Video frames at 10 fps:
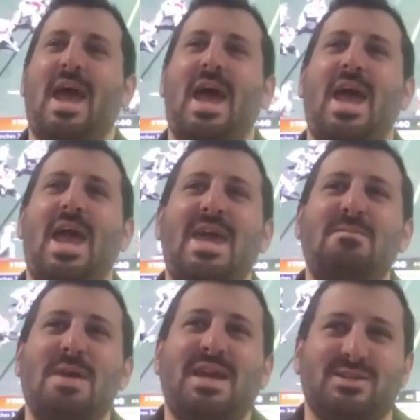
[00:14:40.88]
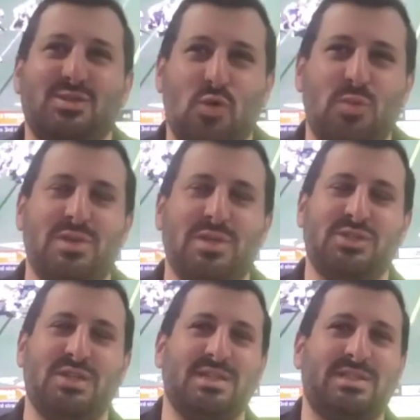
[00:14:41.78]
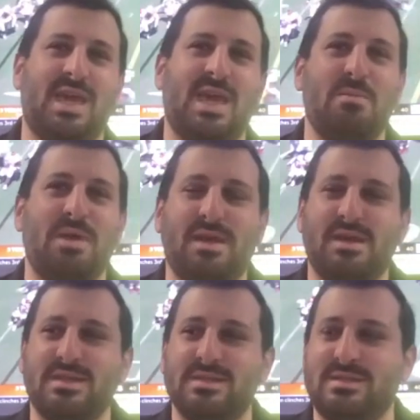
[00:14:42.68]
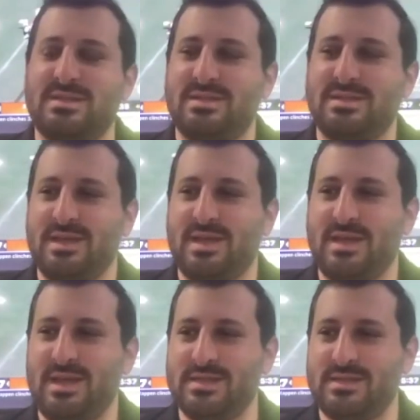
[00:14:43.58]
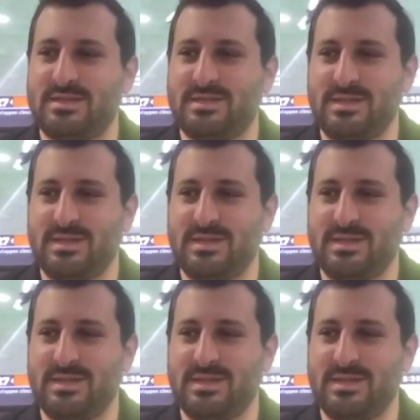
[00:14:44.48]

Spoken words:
I hate making a score prediction on this game because it's